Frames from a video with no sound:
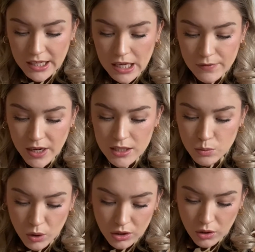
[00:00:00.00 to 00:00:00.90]
Kiva has
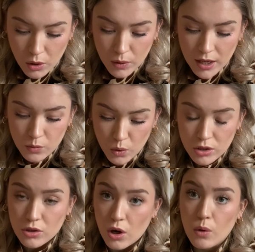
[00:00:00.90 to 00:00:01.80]
one goal and one
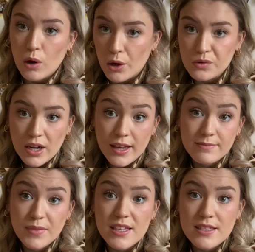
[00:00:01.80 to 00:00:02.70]
goal only:
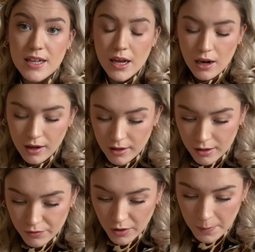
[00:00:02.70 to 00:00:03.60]
stay alive.